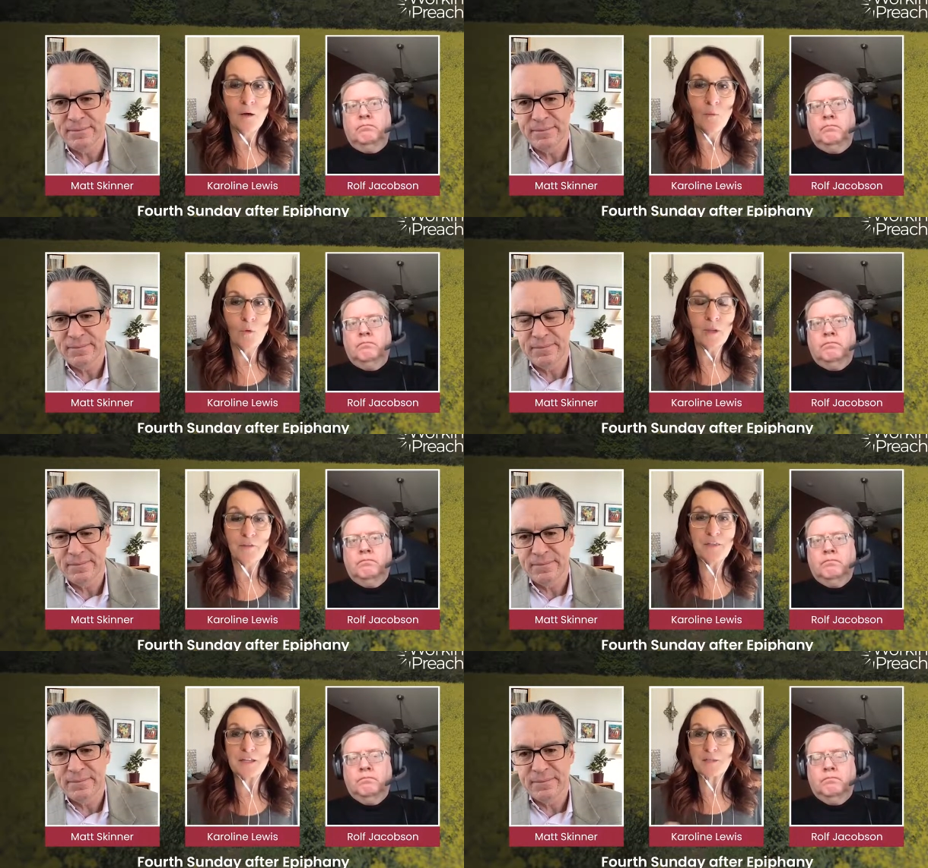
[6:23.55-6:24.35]
Speaker 1: Well, I
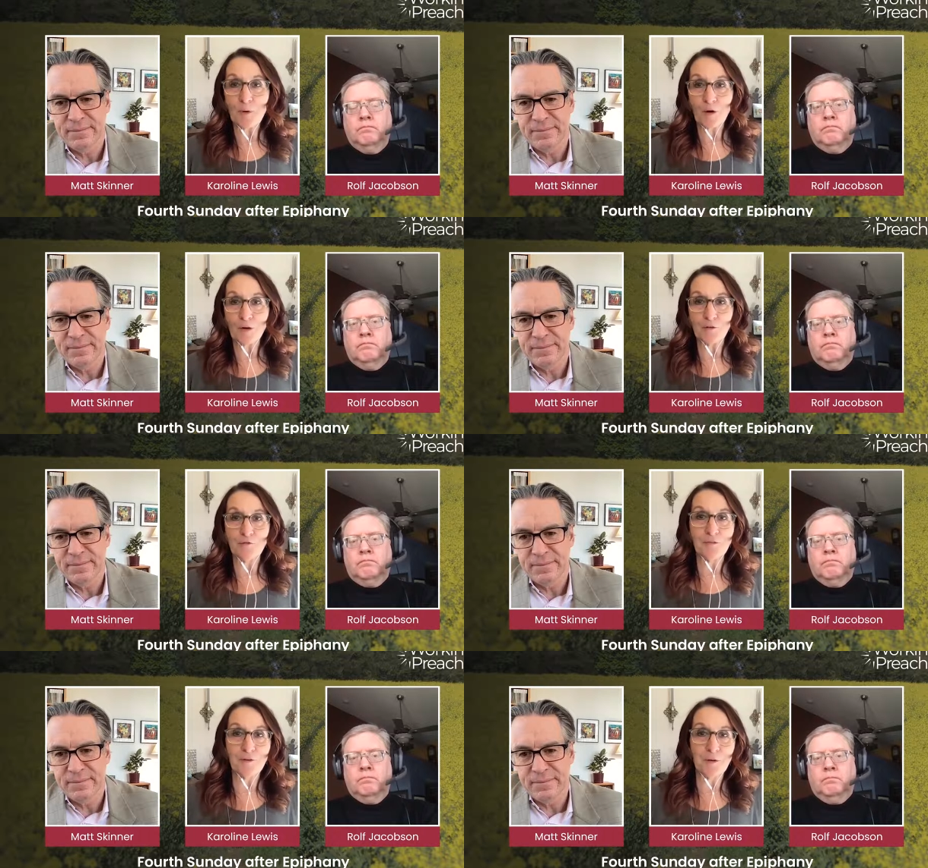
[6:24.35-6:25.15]
think that's part of
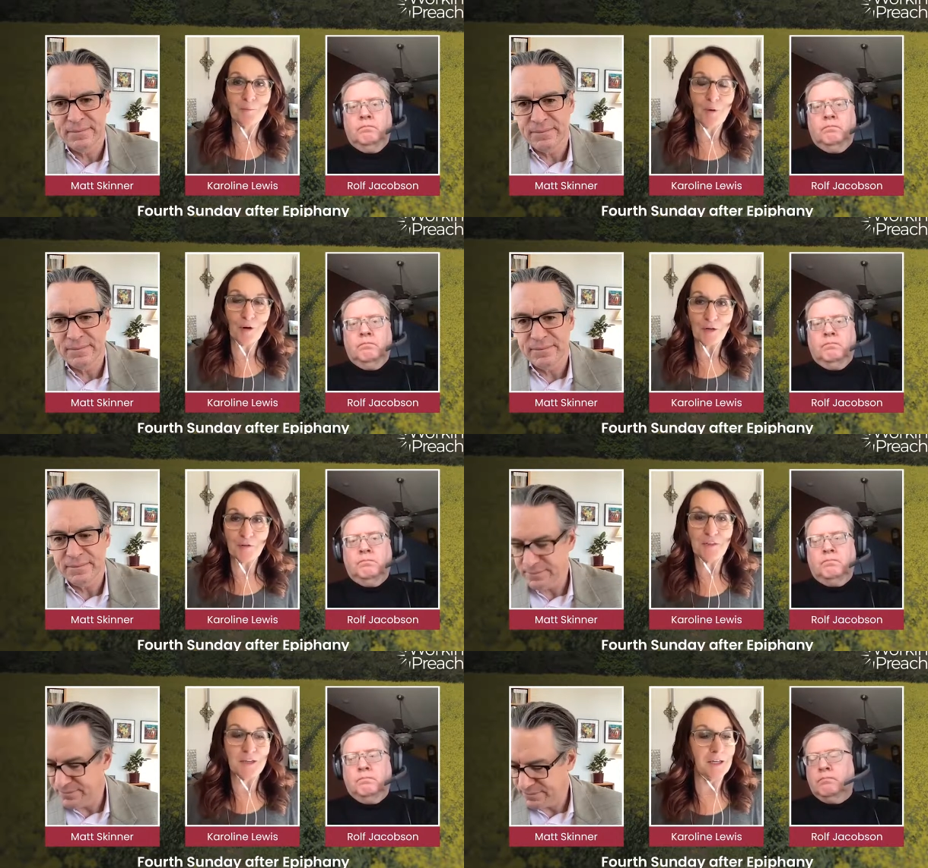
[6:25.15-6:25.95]
part
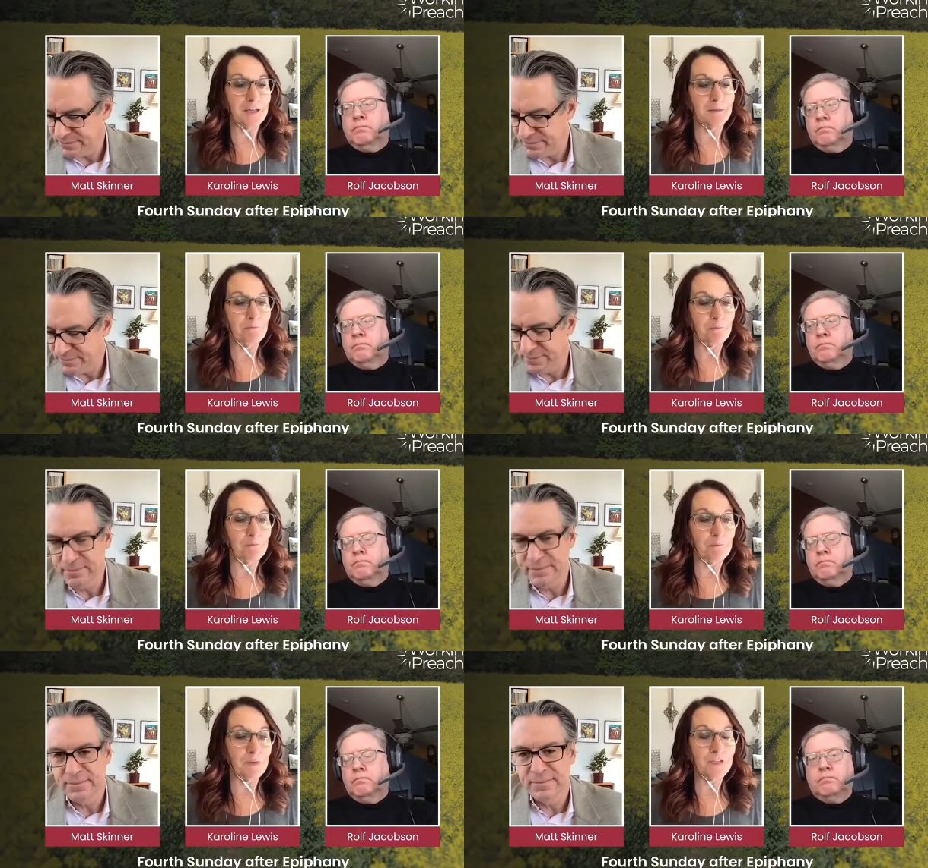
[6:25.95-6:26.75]
of the
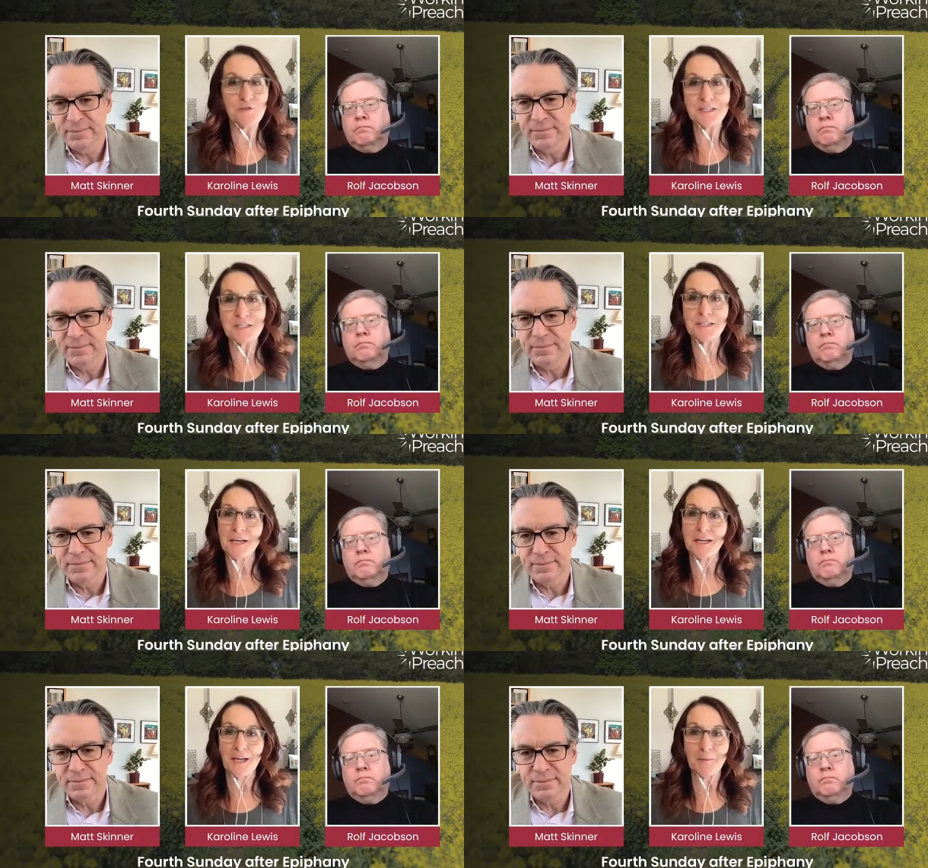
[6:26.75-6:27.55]
interesting
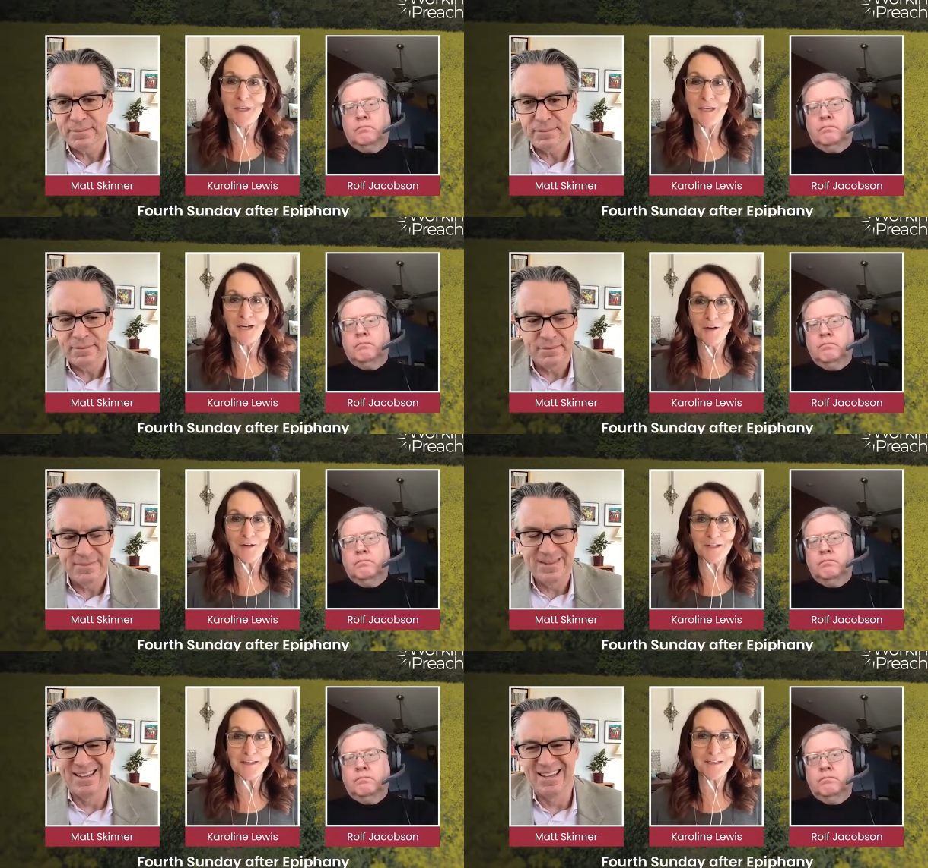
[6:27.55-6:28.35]
dynamic
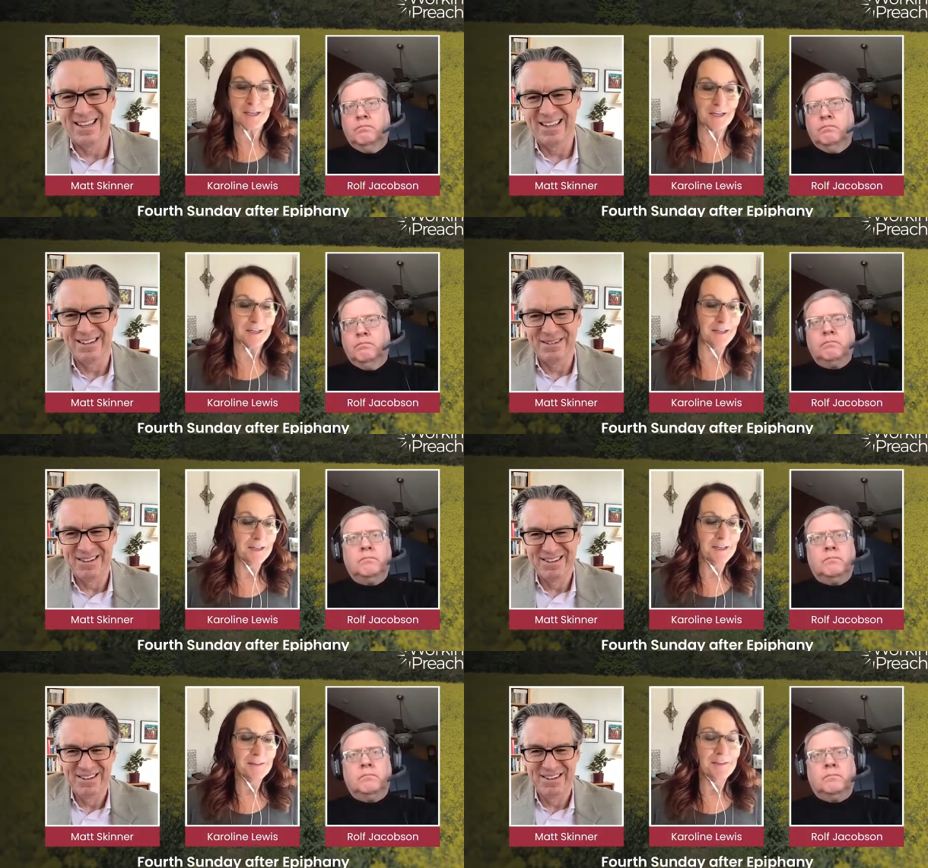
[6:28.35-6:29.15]
here, is that
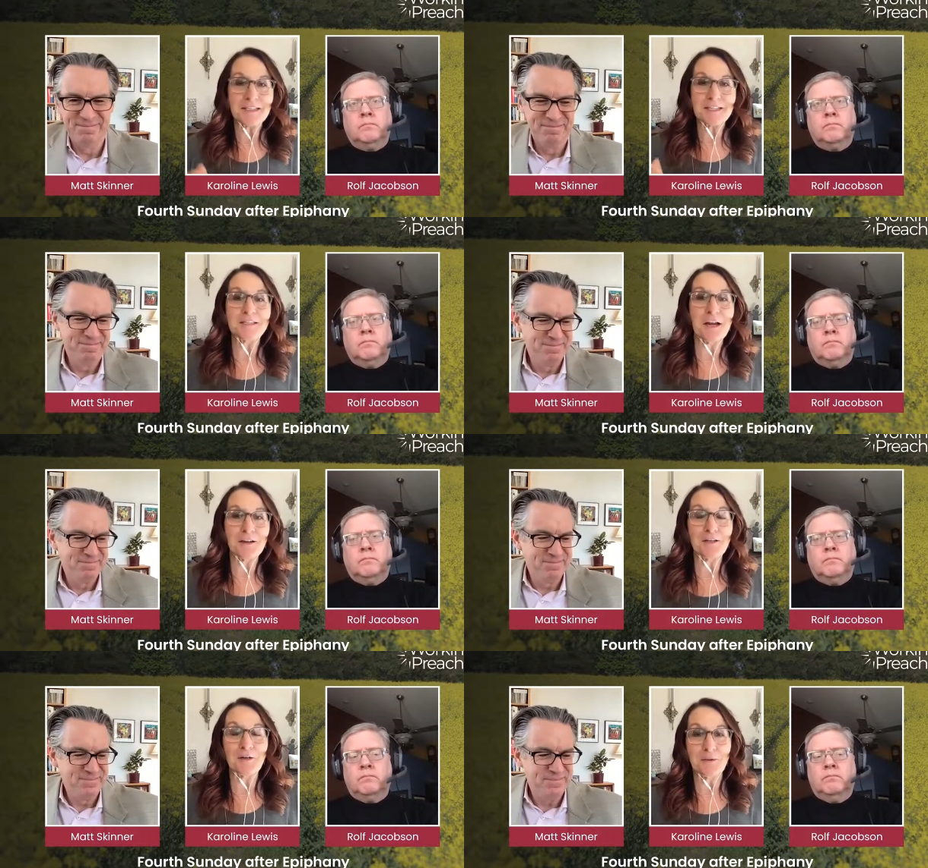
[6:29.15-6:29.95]
that's
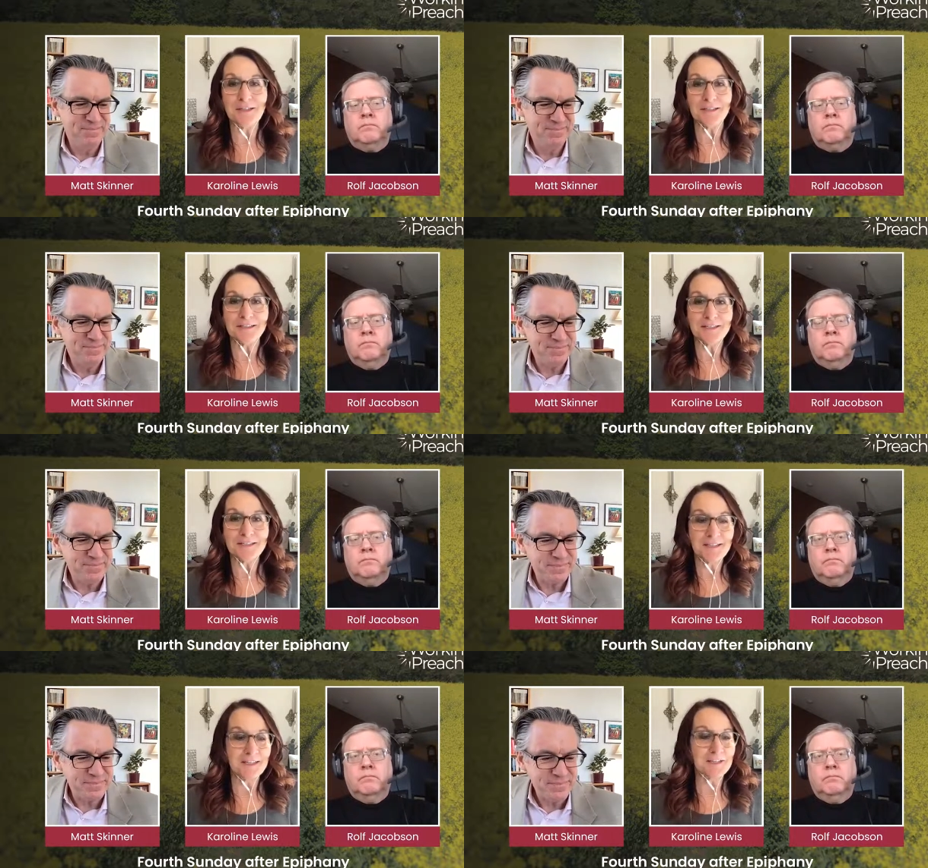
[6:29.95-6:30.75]
exactly who he is.
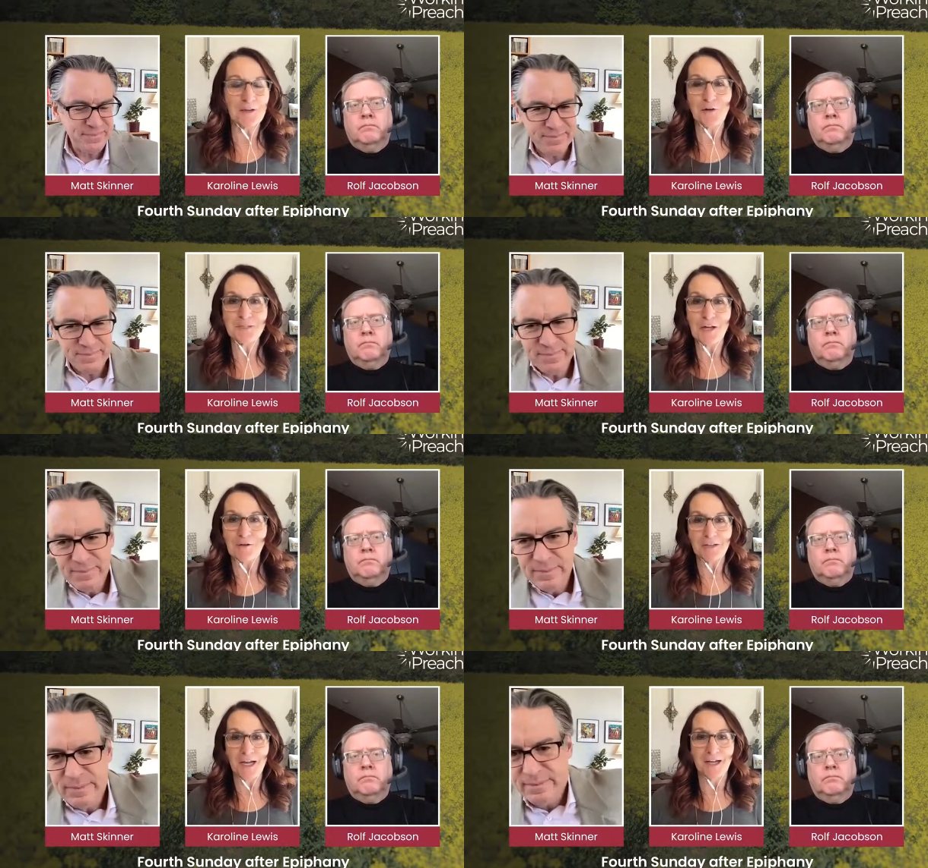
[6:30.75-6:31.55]
He's the hometown
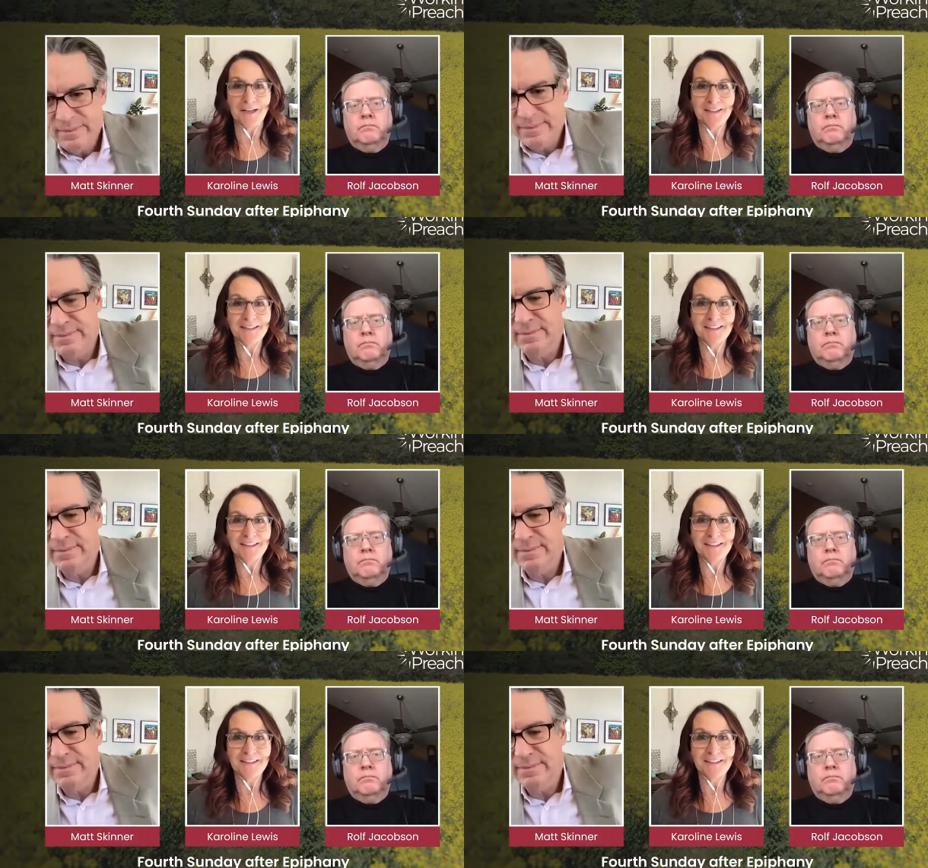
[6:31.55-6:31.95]
guy.